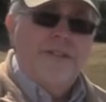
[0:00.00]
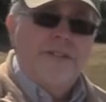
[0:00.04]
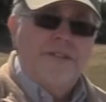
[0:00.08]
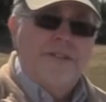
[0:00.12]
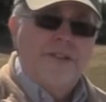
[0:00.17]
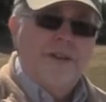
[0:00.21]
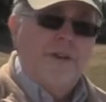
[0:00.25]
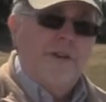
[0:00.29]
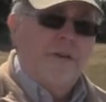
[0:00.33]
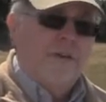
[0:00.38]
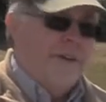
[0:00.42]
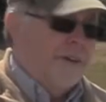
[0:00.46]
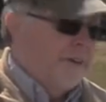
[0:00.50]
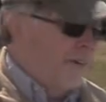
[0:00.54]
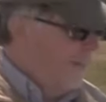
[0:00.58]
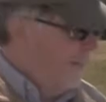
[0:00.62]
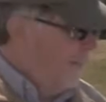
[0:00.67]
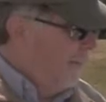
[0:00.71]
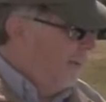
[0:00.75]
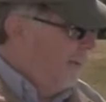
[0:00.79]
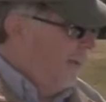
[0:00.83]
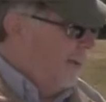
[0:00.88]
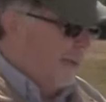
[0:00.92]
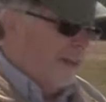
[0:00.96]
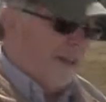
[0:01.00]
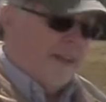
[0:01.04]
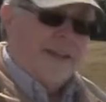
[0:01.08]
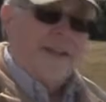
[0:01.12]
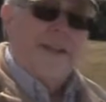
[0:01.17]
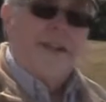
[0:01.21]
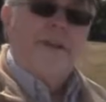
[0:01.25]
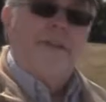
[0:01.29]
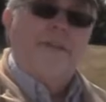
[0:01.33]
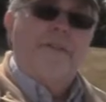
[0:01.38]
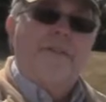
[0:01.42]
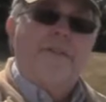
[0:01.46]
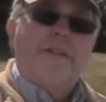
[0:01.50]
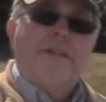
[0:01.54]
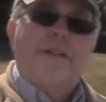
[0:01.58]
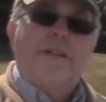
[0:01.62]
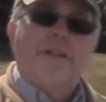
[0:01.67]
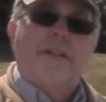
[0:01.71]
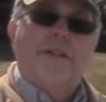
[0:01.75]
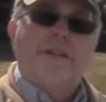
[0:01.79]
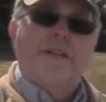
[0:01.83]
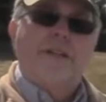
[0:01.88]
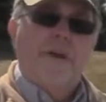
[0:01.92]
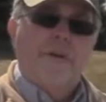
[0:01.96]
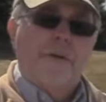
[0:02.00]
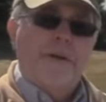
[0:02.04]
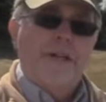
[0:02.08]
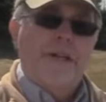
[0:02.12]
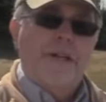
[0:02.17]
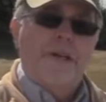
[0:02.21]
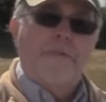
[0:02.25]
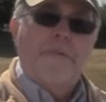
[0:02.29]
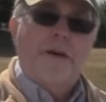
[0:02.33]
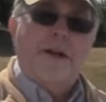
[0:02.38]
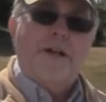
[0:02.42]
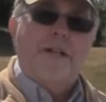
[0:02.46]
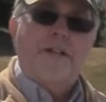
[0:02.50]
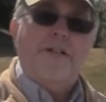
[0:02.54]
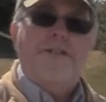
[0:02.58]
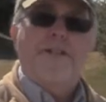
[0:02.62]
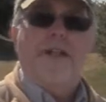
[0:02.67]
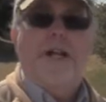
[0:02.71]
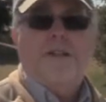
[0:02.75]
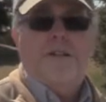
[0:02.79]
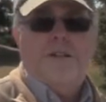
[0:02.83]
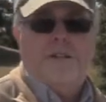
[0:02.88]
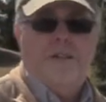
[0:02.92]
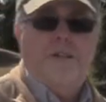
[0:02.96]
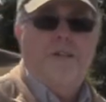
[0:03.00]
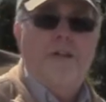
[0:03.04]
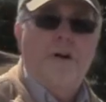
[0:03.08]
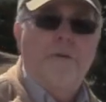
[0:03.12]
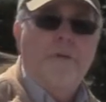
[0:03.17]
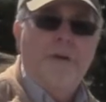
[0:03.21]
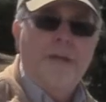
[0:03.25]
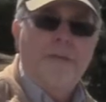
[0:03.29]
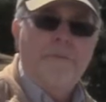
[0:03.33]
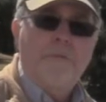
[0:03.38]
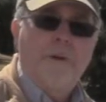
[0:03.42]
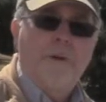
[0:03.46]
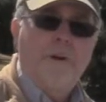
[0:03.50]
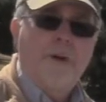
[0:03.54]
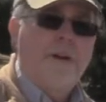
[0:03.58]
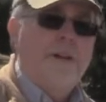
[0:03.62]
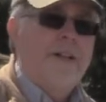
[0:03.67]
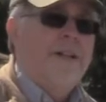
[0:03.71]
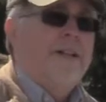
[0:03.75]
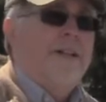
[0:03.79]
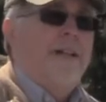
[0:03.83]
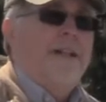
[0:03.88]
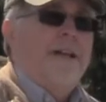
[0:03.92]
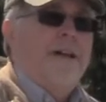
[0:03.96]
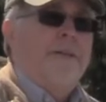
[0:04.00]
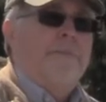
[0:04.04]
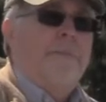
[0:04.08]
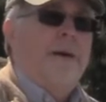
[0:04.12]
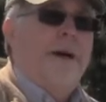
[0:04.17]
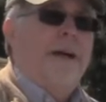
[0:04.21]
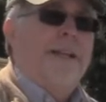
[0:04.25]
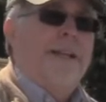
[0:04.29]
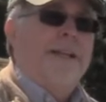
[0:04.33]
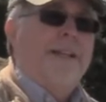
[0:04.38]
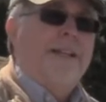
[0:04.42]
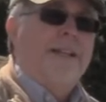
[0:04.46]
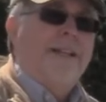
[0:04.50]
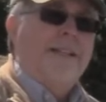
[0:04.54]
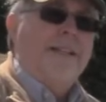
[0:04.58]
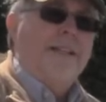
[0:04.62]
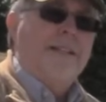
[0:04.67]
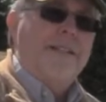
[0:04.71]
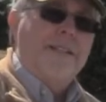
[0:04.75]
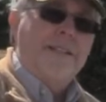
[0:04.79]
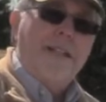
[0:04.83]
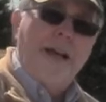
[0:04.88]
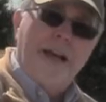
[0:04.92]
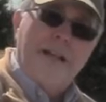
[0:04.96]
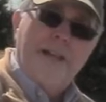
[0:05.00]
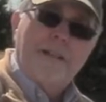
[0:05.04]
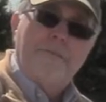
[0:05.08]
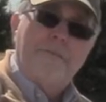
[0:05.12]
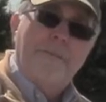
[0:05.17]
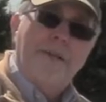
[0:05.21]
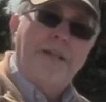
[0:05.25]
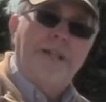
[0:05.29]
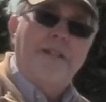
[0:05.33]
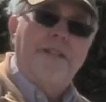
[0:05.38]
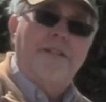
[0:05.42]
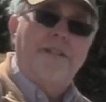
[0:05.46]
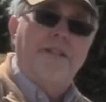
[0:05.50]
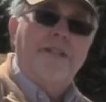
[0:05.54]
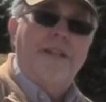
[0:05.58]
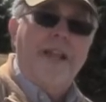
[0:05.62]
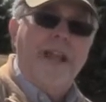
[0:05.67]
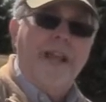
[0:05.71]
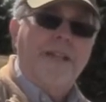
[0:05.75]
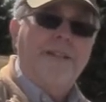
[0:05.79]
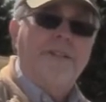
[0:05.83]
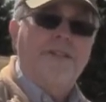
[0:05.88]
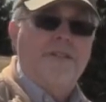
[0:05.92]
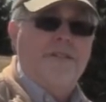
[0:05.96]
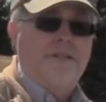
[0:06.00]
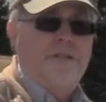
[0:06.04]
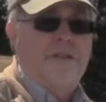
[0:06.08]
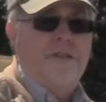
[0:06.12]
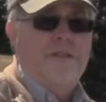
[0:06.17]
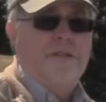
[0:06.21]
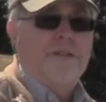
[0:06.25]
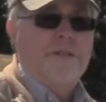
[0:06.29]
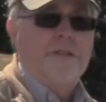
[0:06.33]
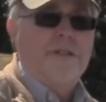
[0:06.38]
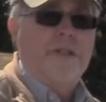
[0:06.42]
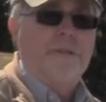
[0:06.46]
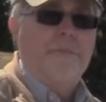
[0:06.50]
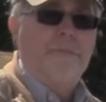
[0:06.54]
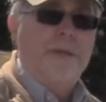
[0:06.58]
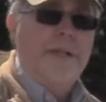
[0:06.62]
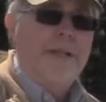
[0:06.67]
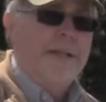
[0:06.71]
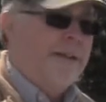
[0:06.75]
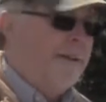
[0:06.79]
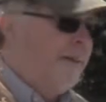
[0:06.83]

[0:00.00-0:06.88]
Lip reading: So, you know, the low end of the market's not so low anymore, but not as many sedans as there used to be.